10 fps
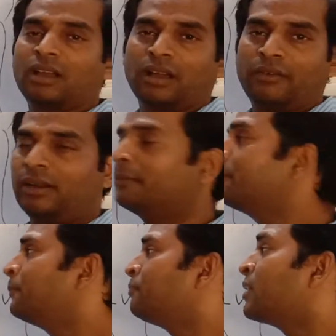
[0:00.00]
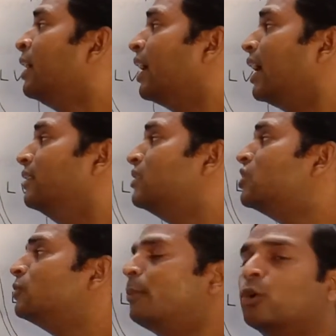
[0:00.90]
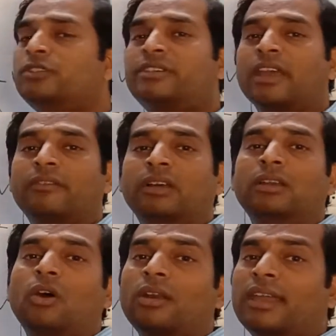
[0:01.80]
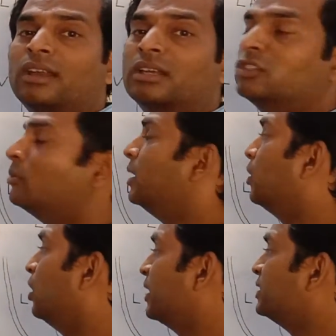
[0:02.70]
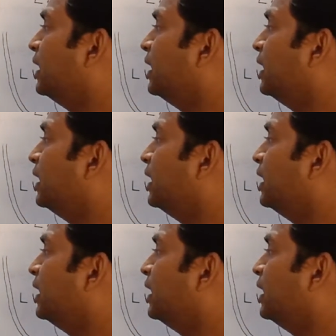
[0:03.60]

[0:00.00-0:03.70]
cava, and this is post-caval, or can also be called as